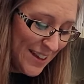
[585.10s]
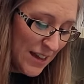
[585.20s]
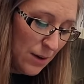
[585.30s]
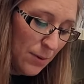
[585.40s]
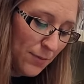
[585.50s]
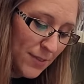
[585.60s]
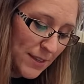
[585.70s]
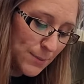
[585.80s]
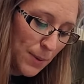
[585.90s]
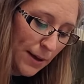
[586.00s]
However,
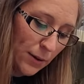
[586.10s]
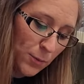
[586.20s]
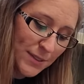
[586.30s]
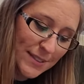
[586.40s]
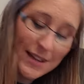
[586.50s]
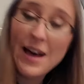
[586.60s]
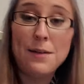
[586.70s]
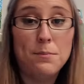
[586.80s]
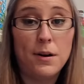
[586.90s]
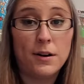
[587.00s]
this bottle was
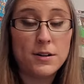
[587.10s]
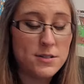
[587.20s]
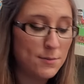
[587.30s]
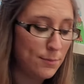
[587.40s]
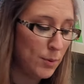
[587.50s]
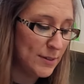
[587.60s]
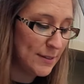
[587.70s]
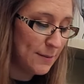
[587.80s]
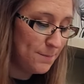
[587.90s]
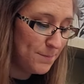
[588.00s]
not marked
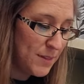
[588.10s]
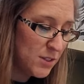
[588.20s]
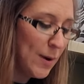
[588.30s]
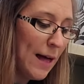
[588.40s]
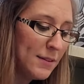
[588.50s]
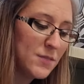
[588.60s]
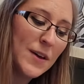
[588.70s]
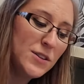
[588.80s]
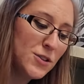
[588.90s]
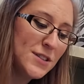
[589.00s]
poison, so Alice
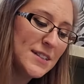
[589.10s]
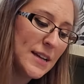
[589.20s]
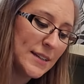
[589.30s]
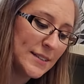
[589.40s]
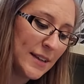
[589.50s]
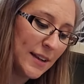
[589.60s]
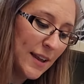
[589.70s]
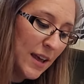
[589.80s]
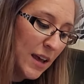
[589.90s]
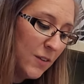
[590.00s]
ventured to taste it,
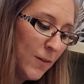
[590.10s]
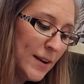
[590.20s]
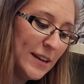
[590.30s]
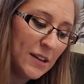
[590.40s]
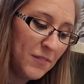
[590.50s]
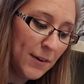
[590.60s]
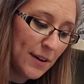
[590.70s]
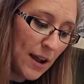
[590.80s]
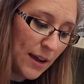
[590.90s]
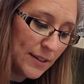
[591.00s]
and finding it very
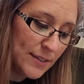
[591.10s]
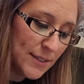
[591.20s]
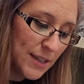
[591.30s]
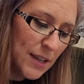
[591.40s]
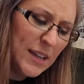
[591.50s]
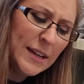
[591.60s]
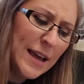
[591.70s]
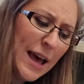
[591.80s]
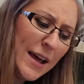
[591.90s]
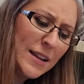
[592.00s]
nice, it
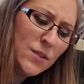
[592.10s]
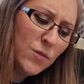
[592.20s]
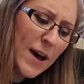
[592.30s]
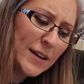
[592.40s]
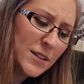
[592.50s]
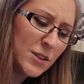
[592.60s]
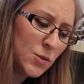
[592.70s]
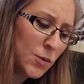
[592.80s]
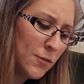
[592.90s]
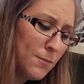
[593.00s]
had, in fact, a
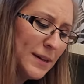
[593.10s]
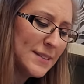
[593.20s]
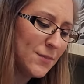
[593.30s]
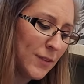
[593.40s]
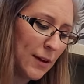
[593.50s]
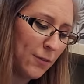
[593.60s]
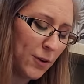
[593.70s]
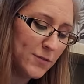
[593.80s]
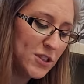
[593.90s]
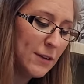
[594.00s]
sort of mixed flavor
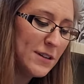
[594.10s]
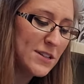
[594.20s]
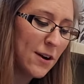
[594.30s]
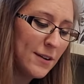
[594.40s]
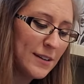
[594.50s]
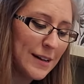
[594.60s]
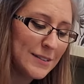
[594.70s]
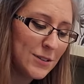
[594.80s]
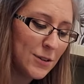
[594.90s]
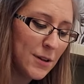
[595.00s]
of cherry tart,
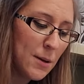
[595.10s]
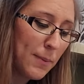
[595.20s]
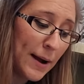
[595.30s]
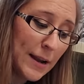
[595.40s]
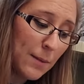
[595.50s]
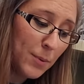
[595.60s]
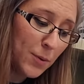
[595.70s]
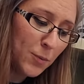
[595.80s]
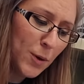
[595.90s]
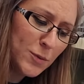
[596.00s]
custard,
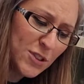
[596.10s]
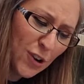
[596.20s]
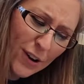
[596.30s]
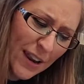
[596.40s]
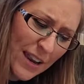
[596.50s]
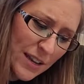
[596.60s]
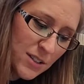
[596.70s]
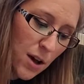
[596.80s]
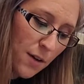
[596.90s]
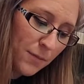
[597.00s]
pineapple, roast turkey,
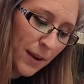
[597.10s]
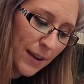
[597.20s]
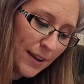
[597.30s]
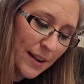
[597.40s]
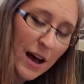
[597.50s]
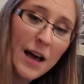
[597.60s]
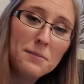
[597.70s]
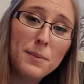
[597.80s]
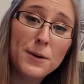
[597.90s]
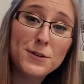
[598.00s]
toffee, and
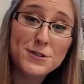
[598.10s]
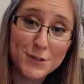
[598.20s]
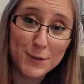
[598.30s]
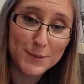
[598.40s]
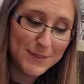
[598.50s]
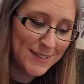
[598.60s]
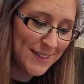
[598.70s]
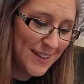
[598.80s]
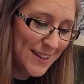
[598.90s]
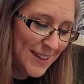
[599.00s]
hot buttered toast.
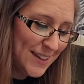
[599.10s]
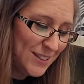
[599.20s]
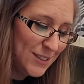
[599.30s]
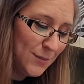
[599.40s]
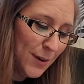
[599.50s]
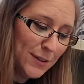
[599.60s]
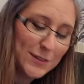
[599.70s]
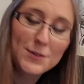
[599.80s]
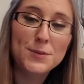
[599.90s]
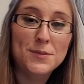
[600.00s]
She very
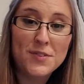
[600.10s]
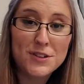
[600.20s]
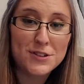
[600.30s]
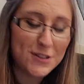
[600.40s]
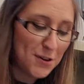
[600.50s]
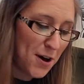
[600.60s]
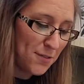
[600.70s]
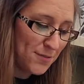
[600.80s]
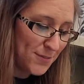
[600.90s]
soon finished it off.